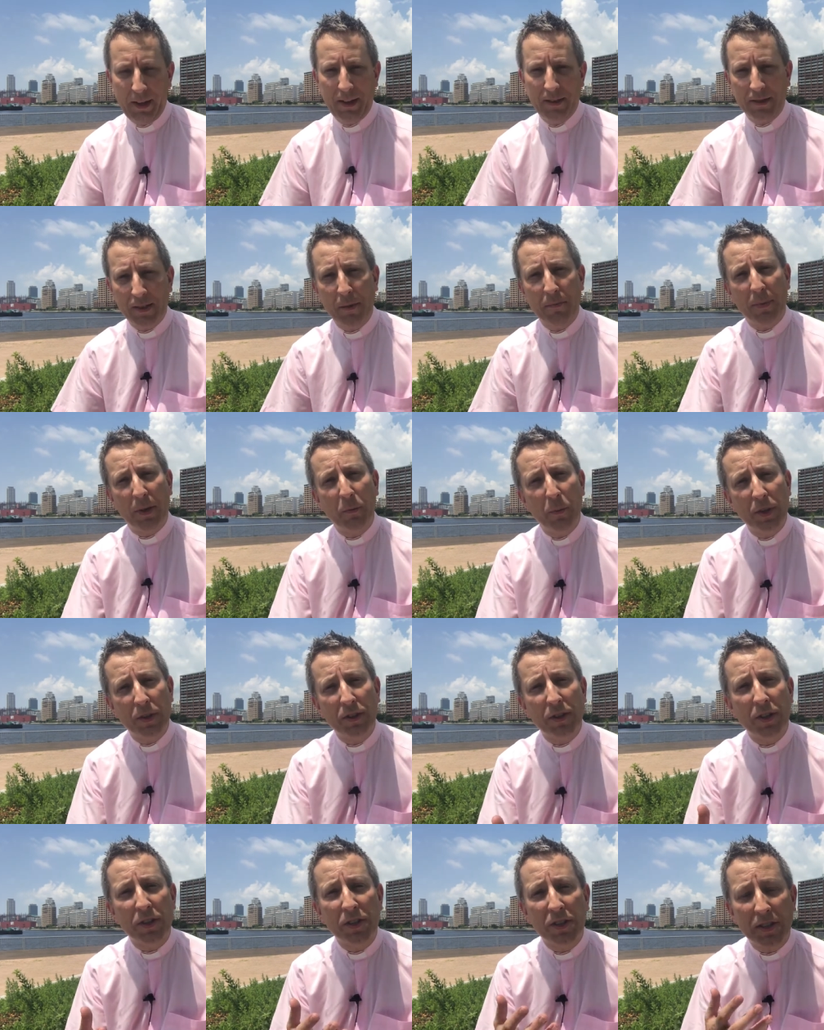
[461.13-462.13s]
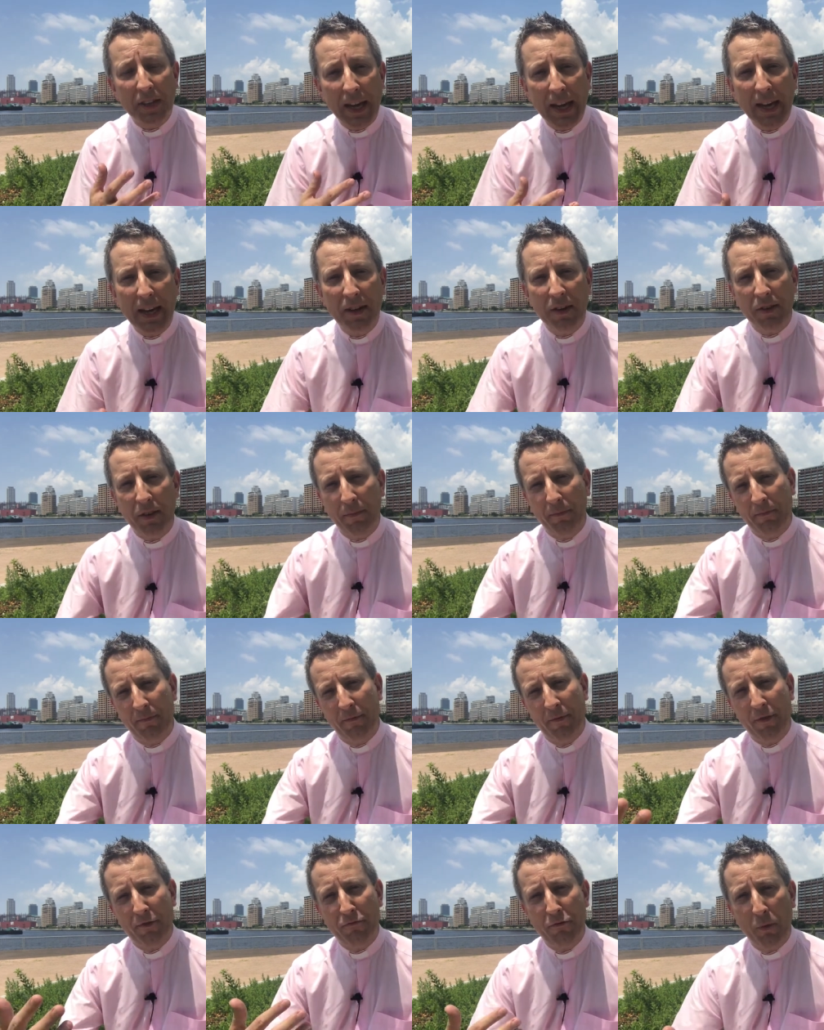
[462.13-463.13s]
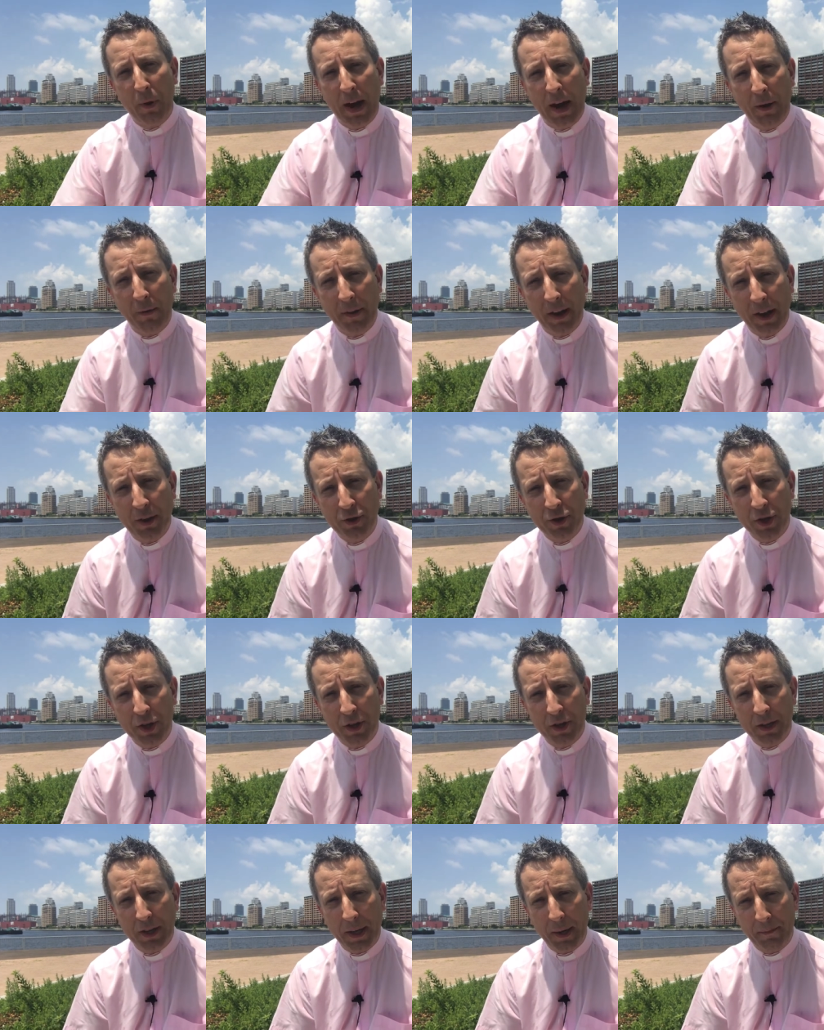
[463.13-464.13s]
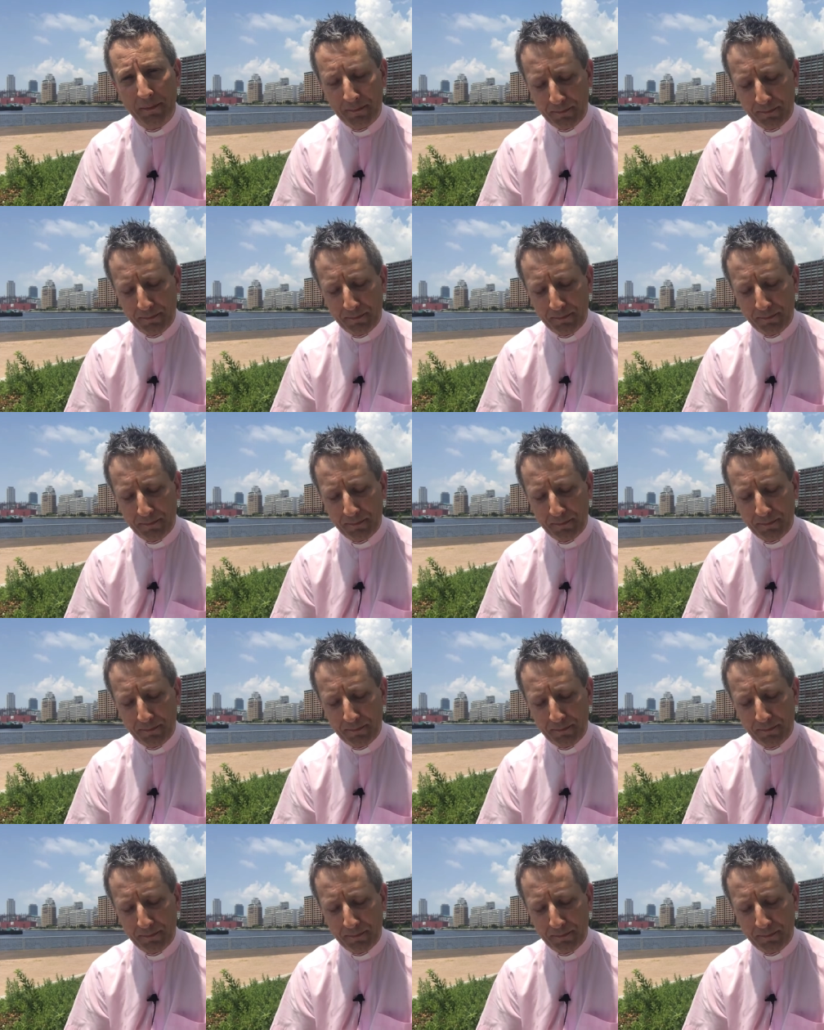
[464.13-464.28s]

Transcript: something which sustained them throughout their journey.